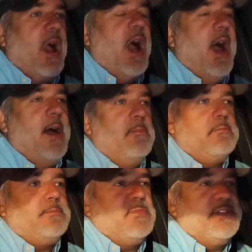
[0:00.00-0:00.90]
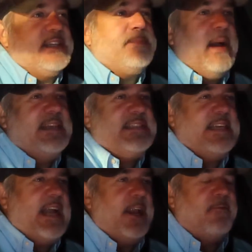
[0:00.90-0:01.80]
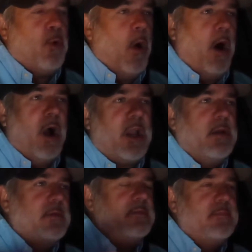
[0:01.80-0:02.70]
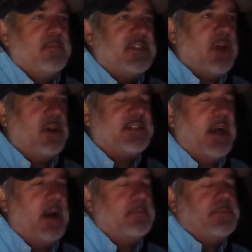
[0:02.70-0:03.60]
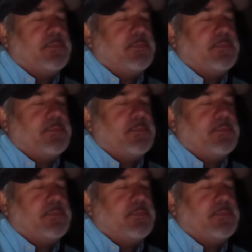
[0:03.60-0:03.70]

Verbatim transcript: It was like spicy kind of guac salsa.